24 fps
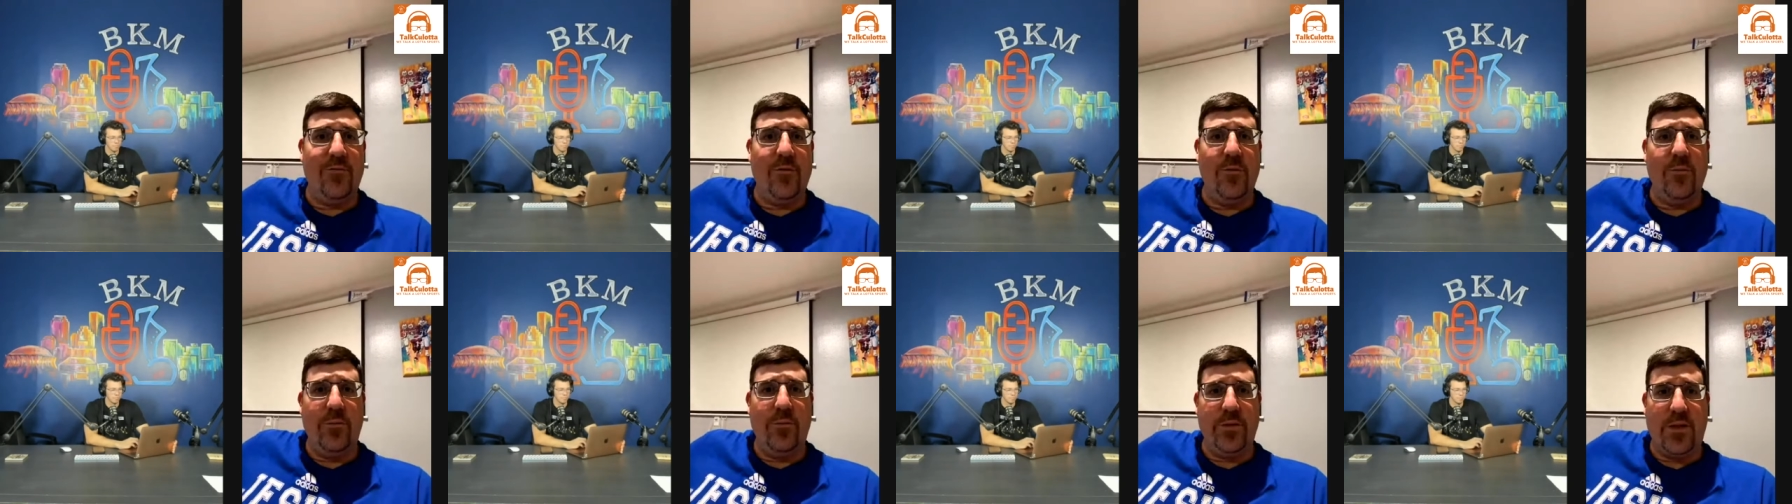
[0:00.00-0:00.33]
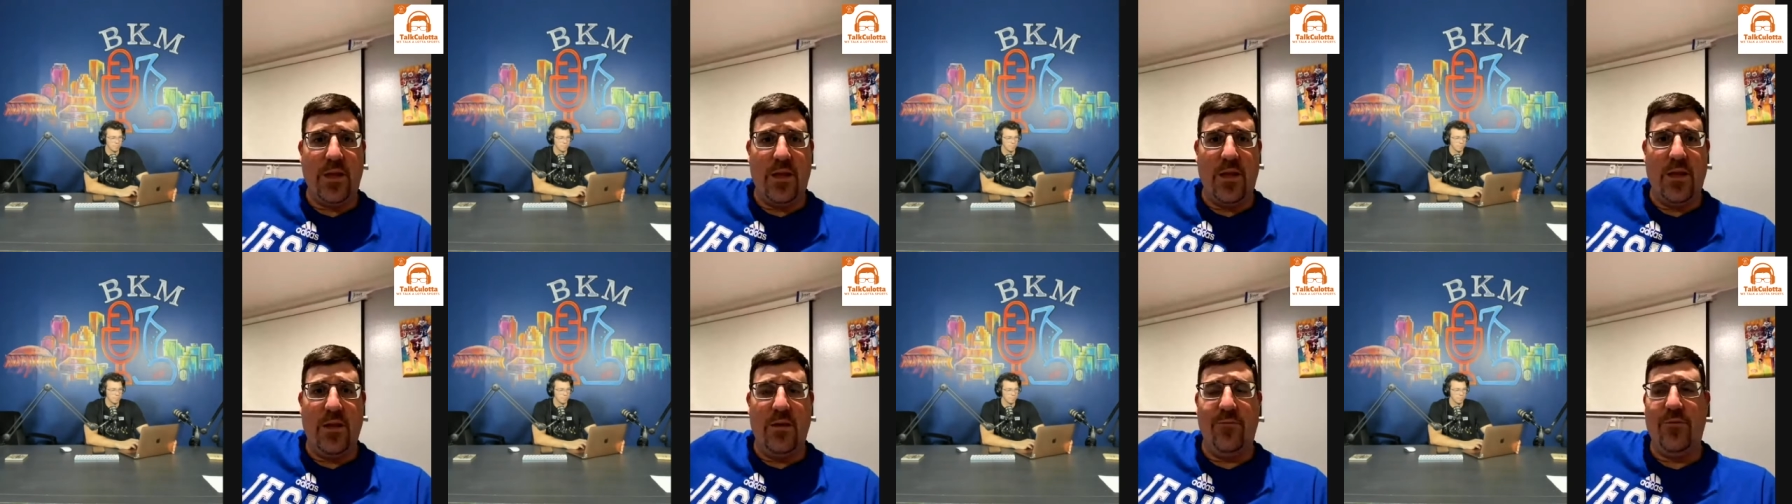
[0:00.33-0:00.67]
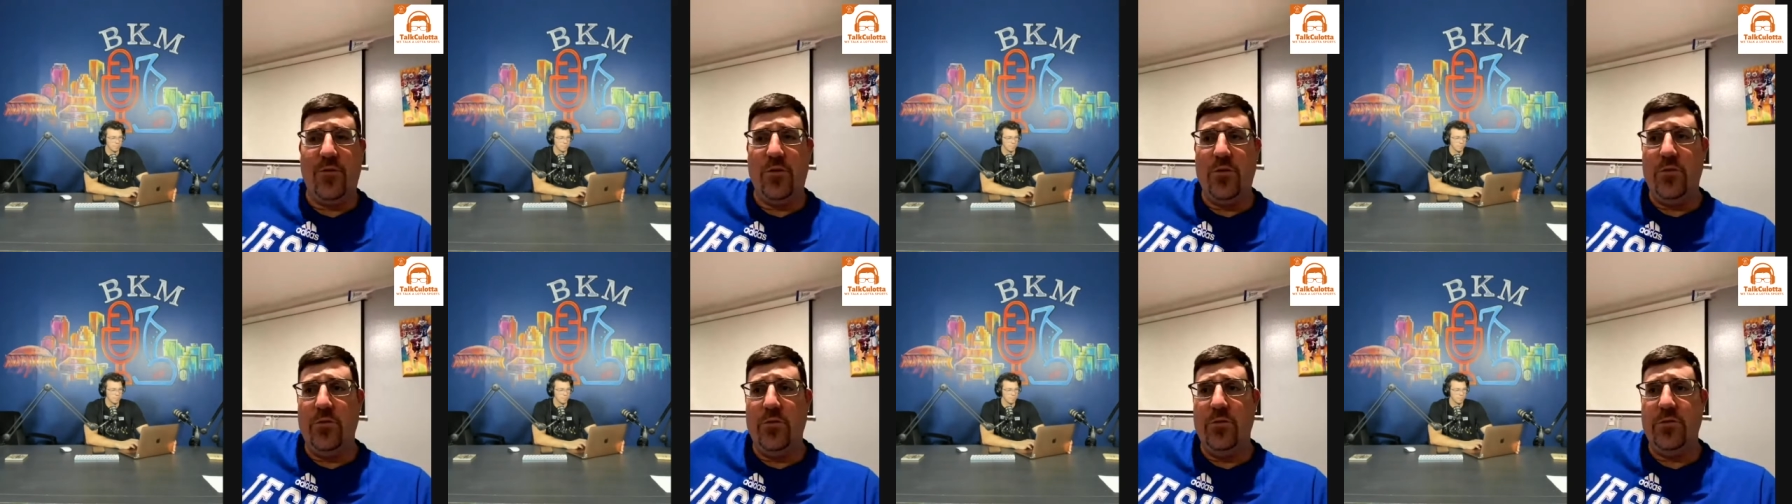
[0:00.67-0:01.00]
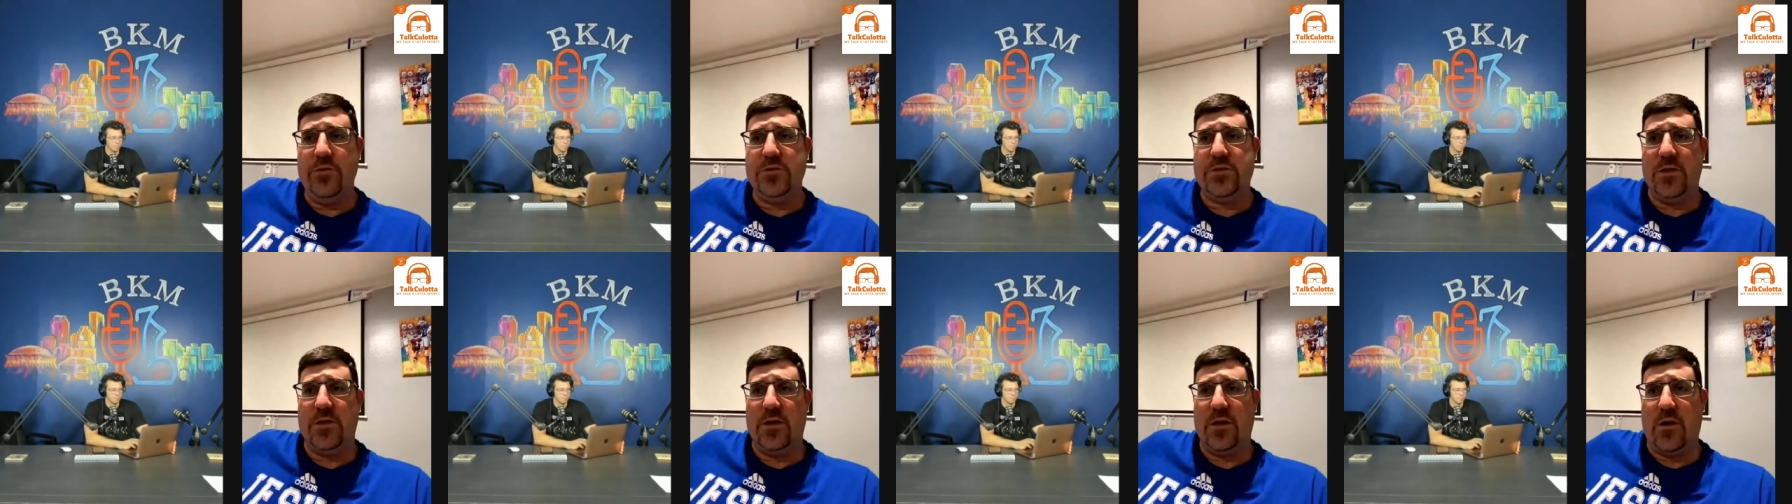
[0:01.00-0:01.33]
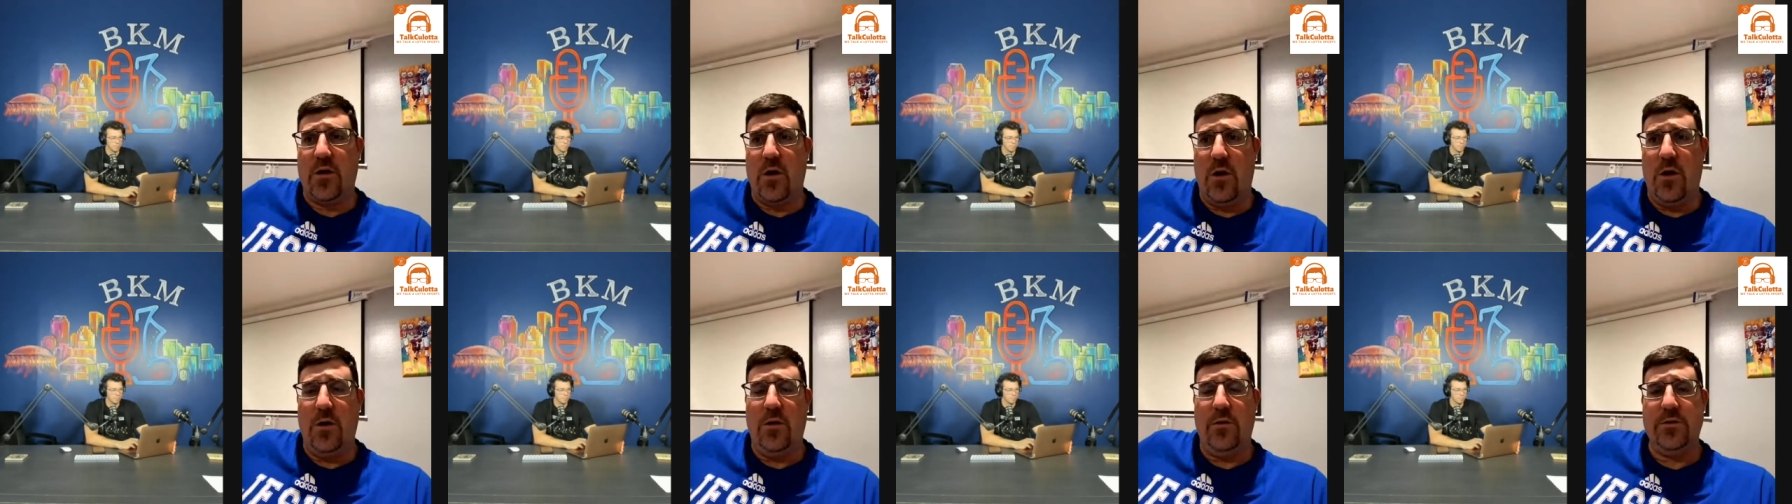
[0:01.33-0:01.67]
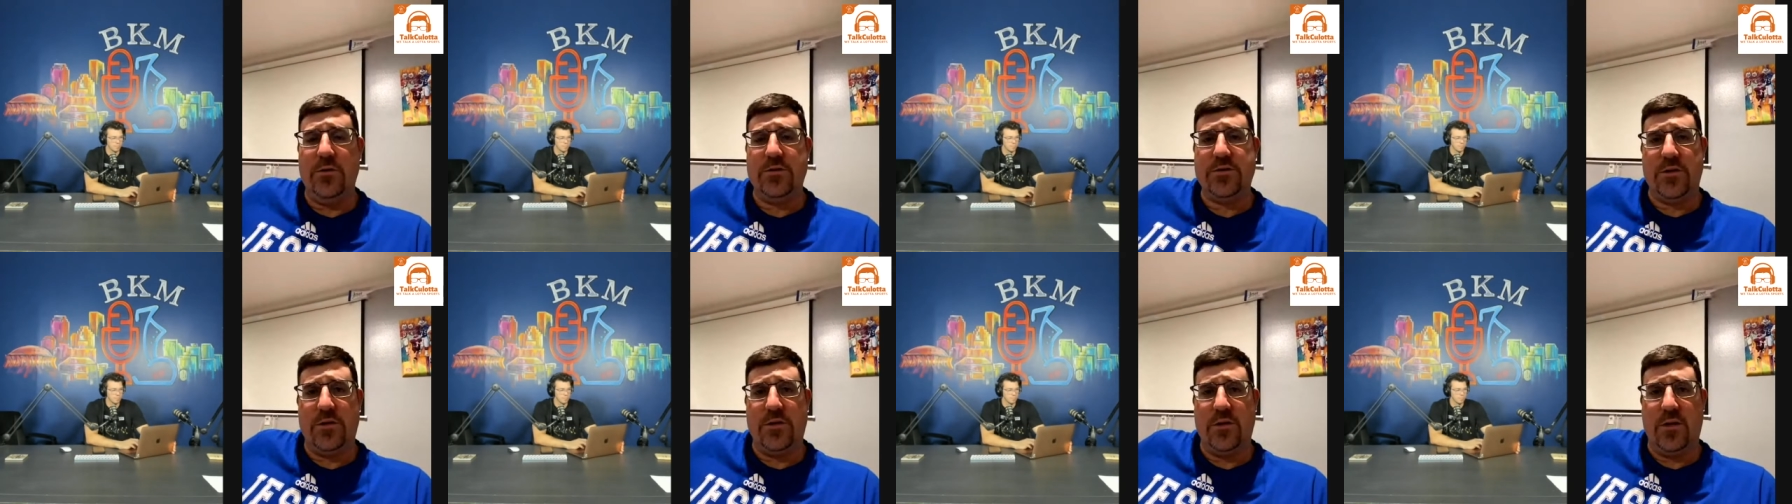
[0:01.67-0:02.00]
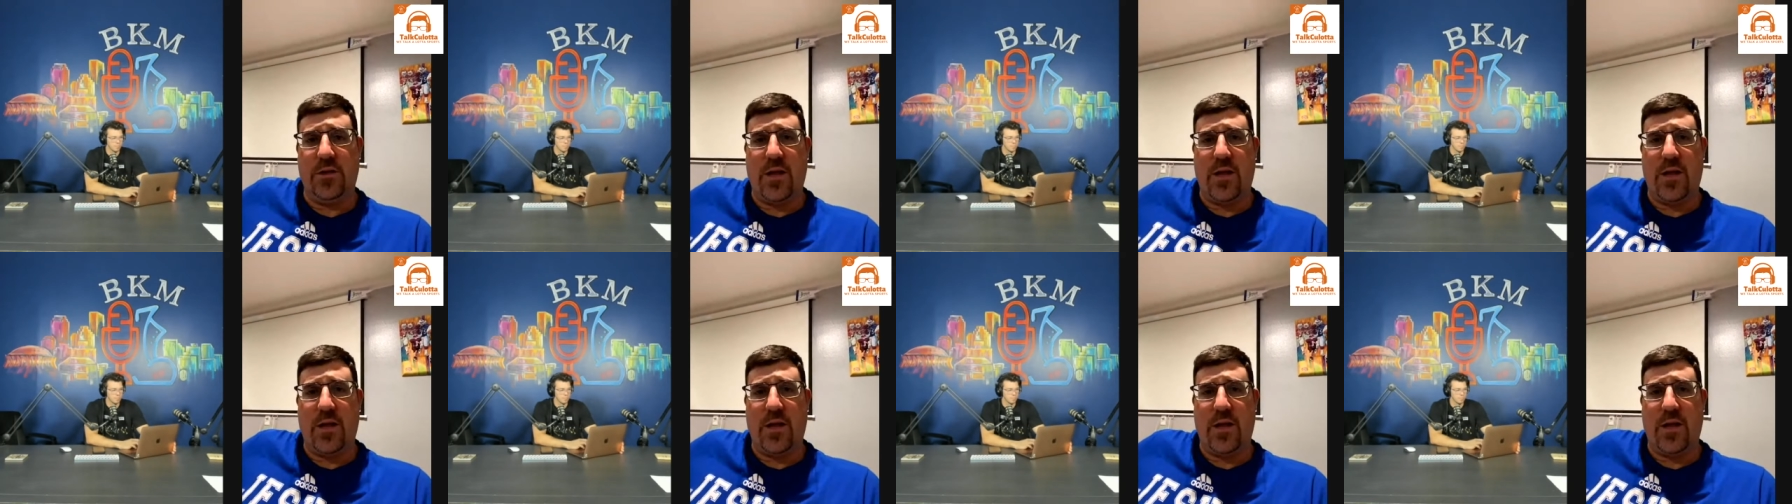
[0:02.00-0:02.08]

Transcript: them, but the interviews and the calls and the